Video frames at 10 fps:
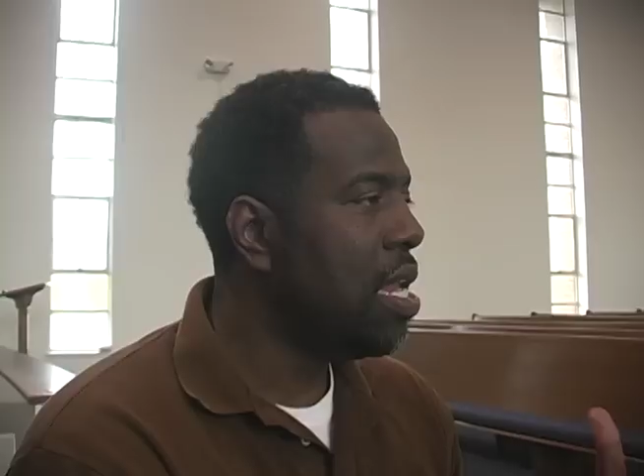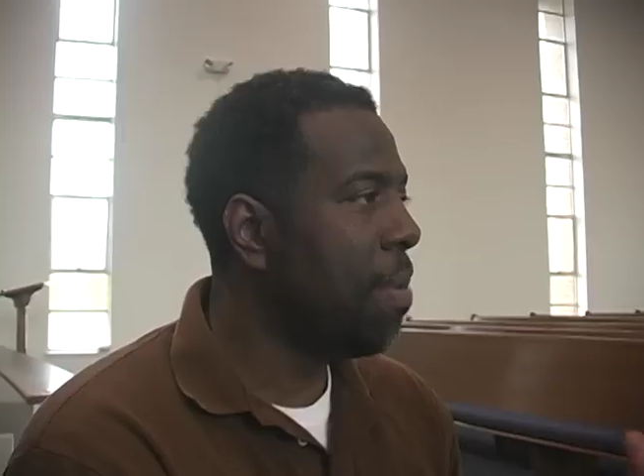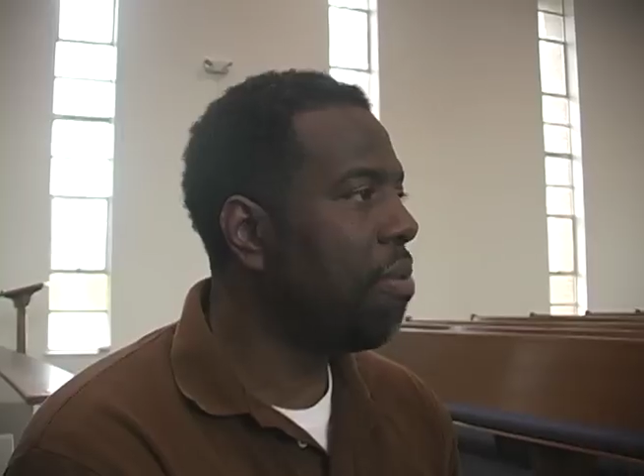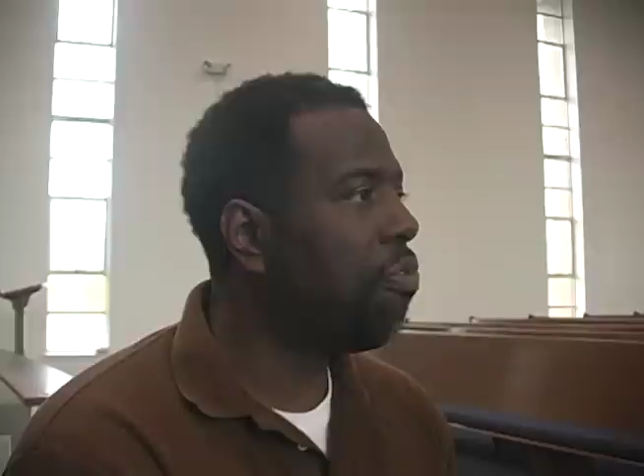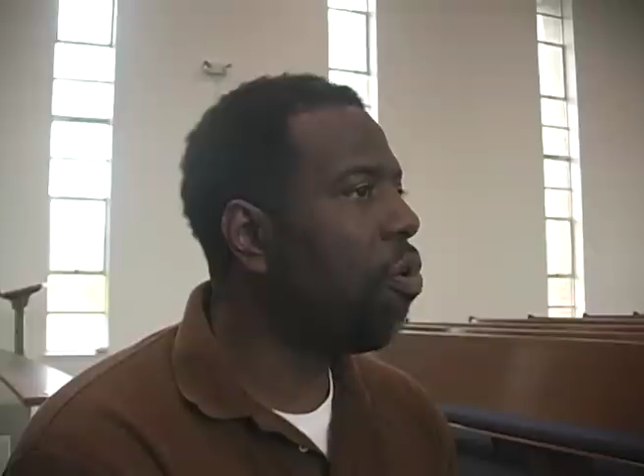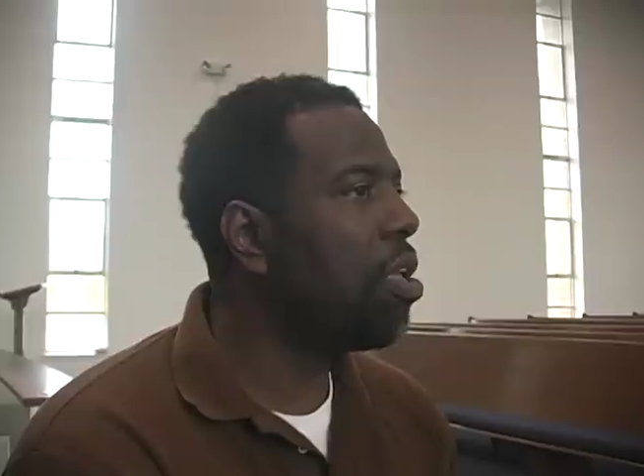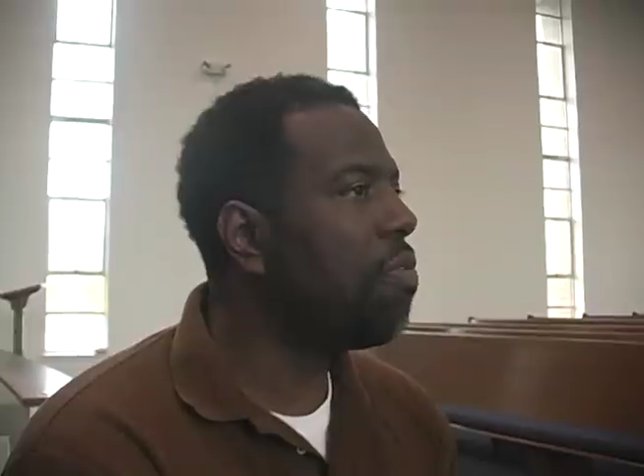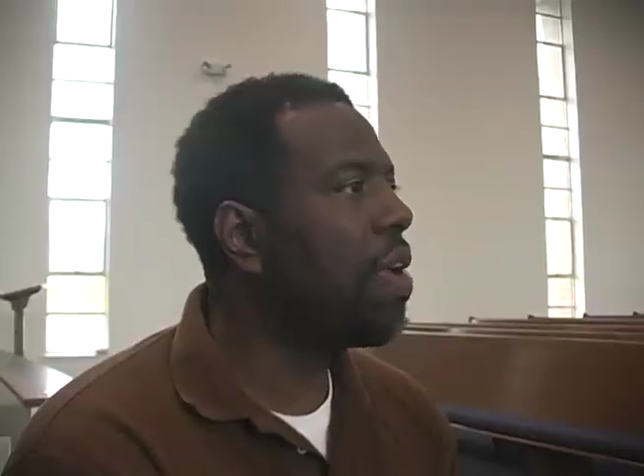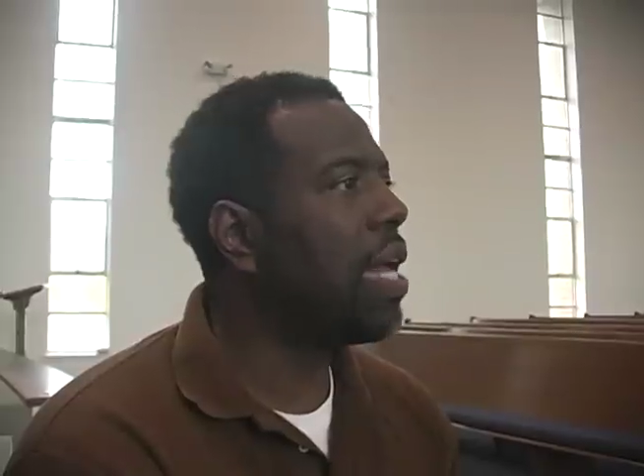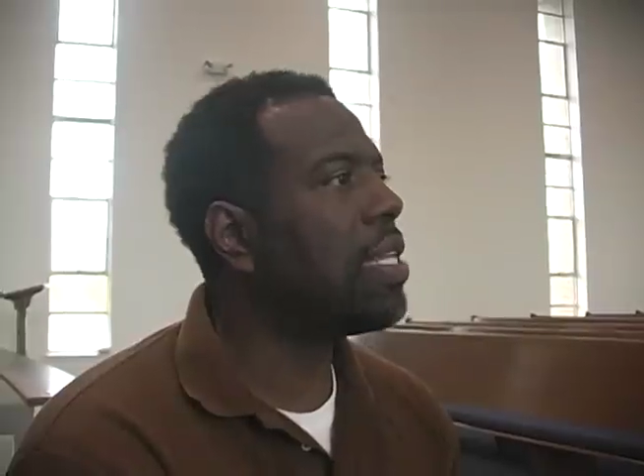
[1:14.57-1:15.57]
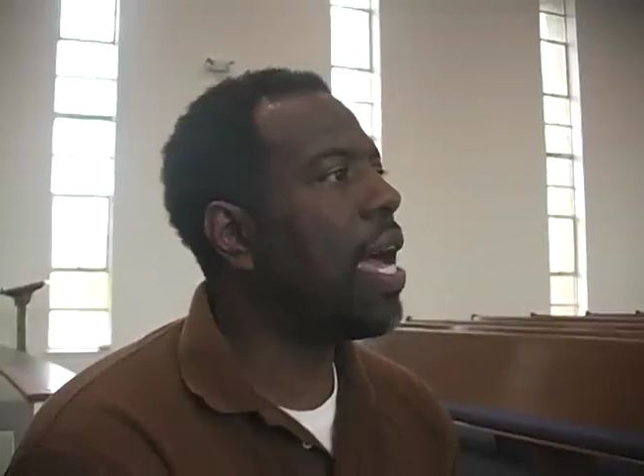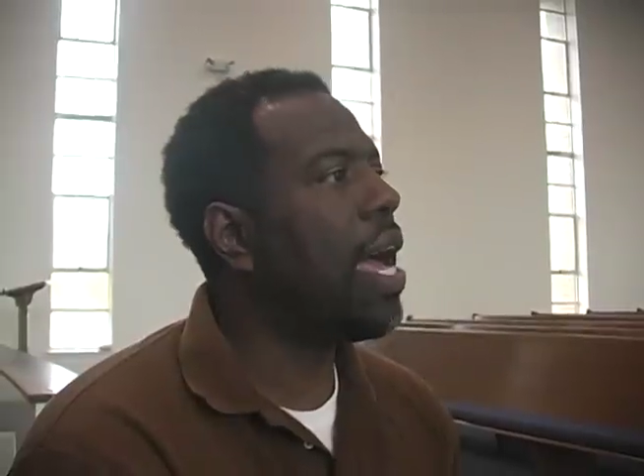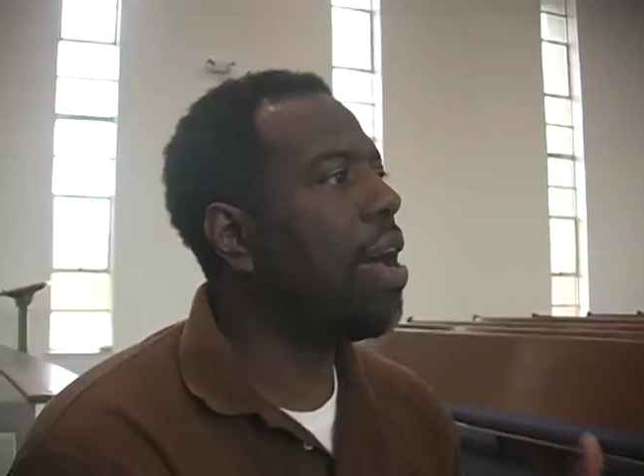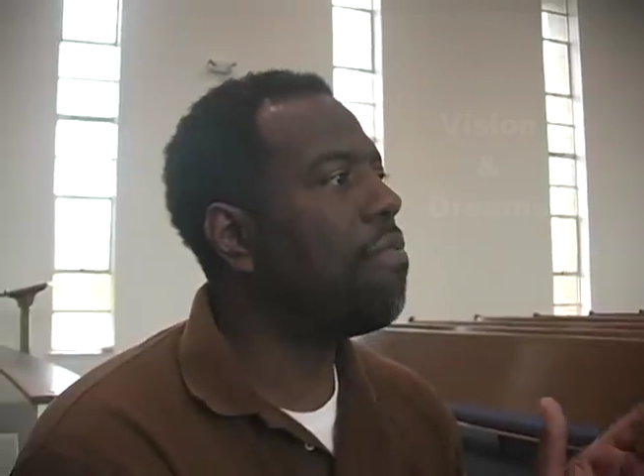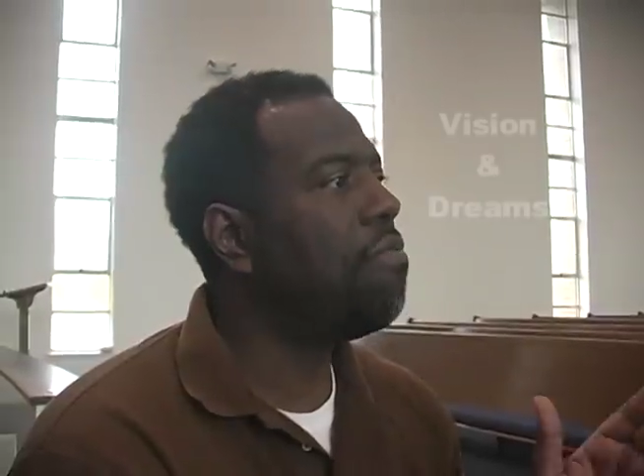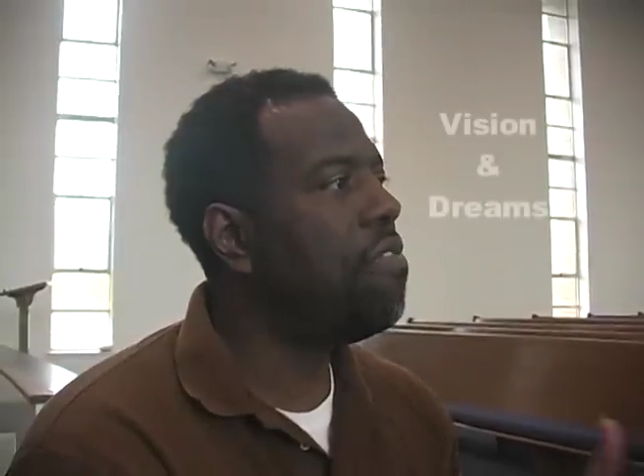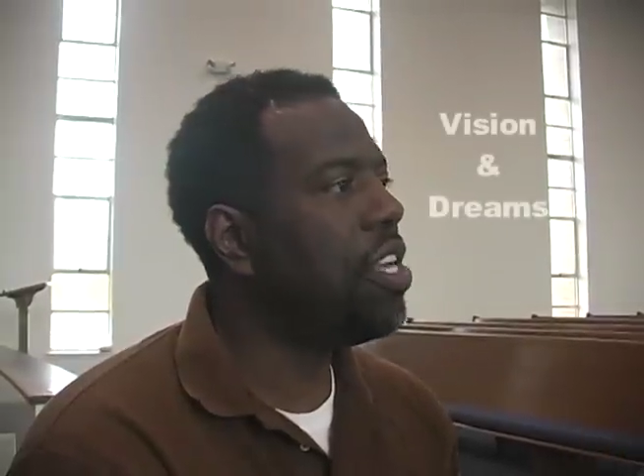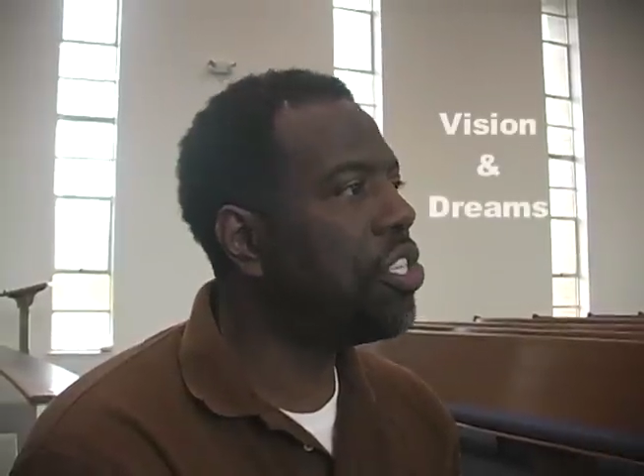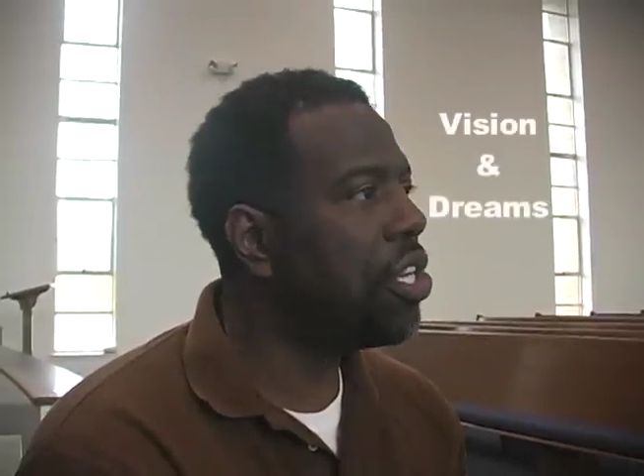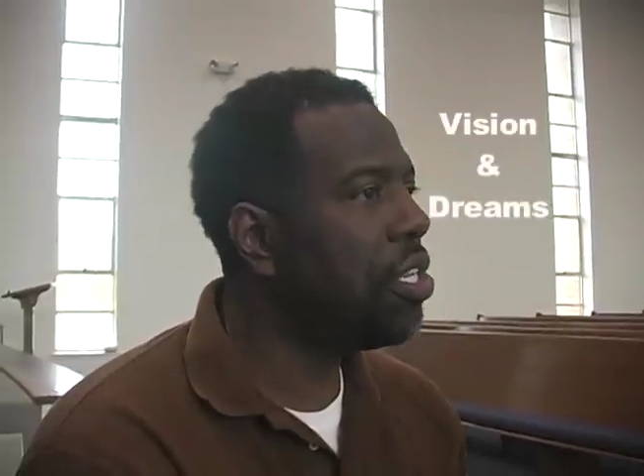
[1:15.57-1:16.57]
Number four, you've got to have
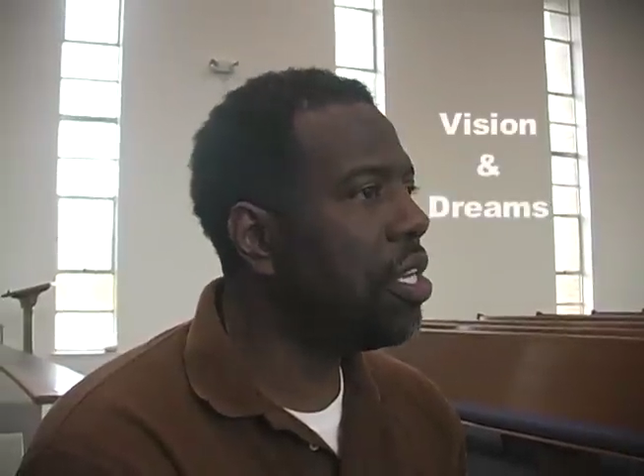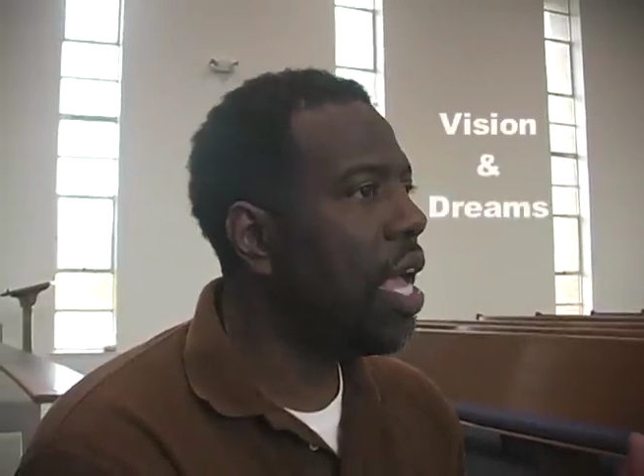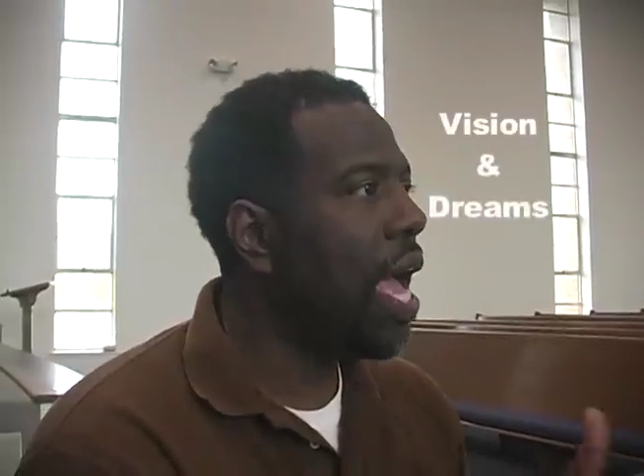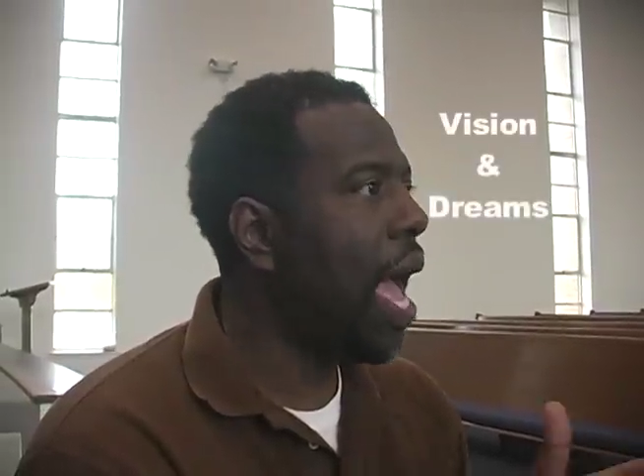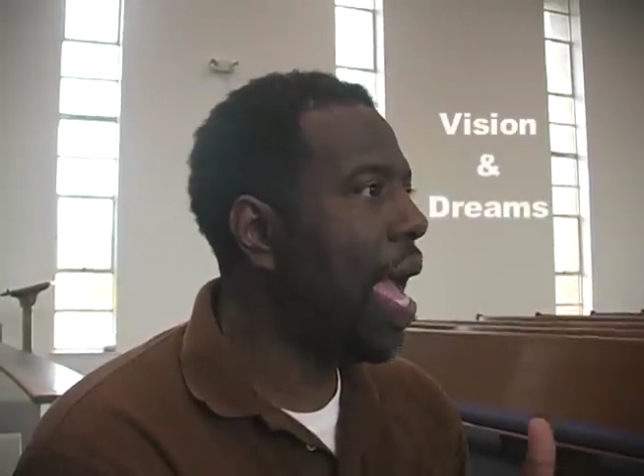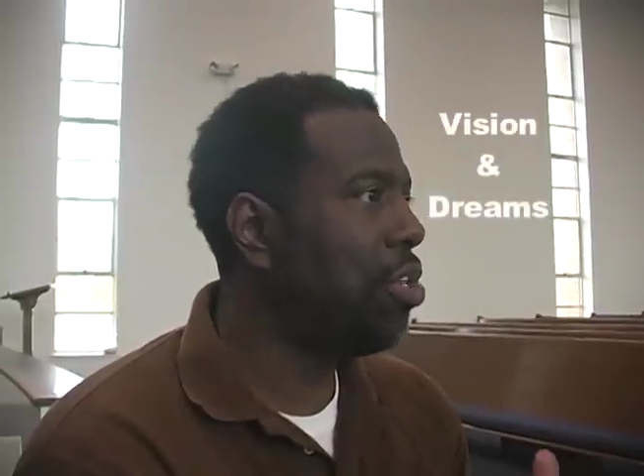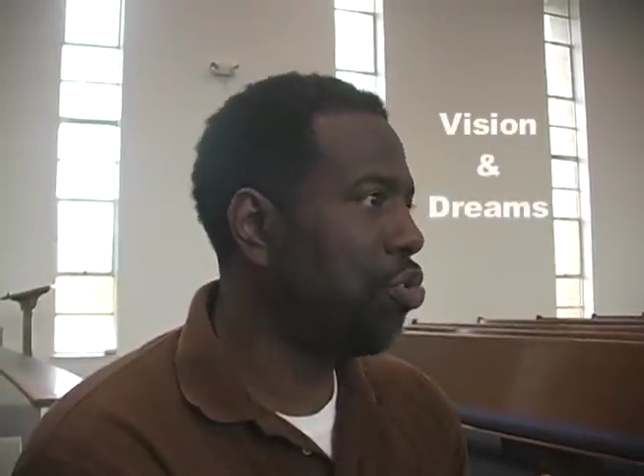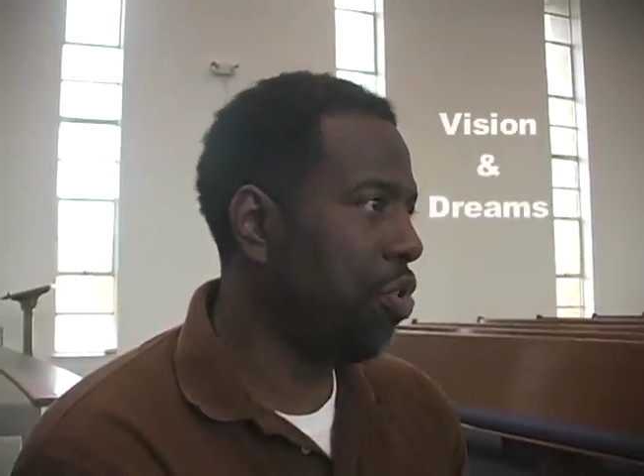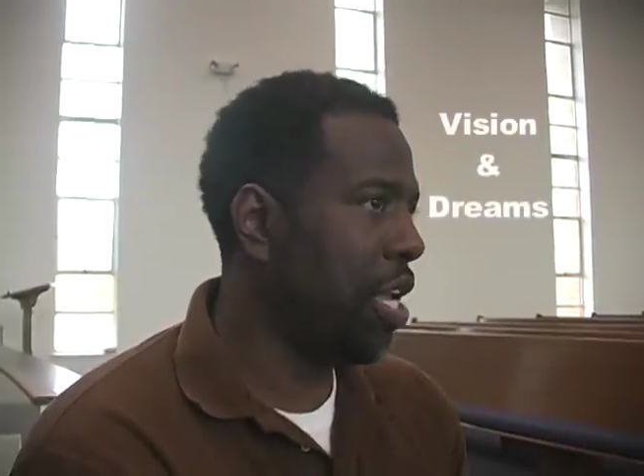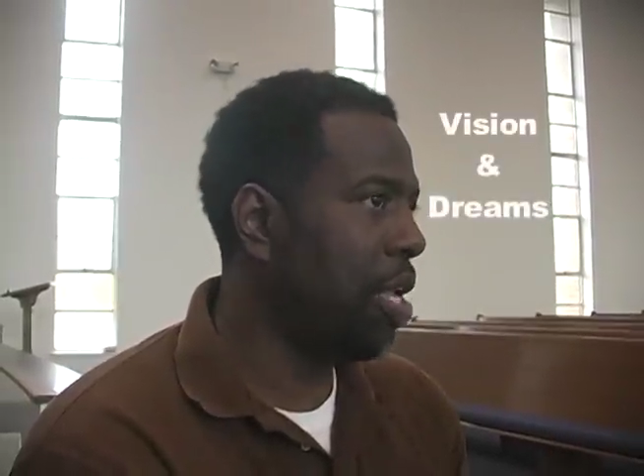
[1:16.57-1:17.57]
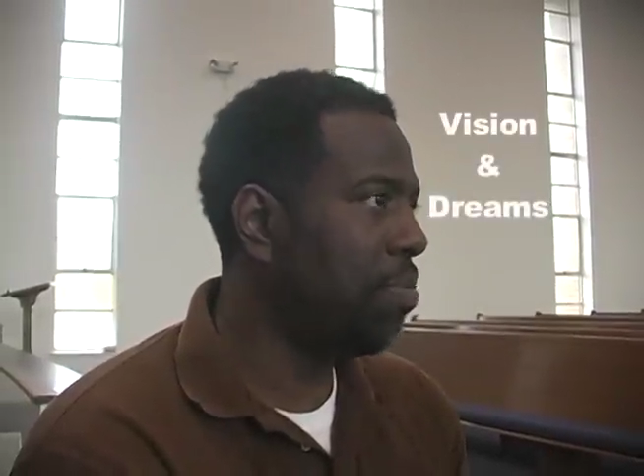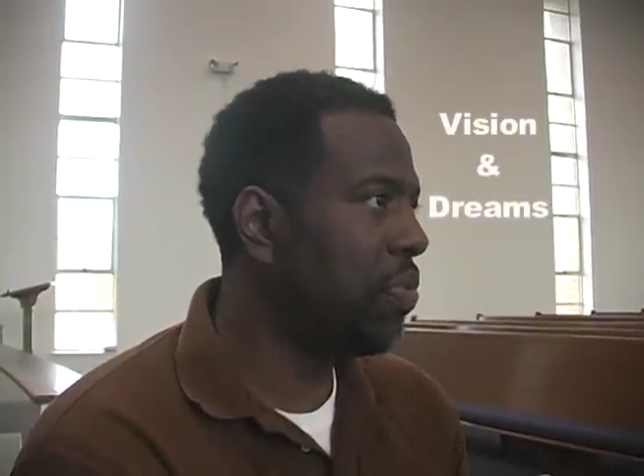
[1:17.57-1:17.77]
vision and dreams.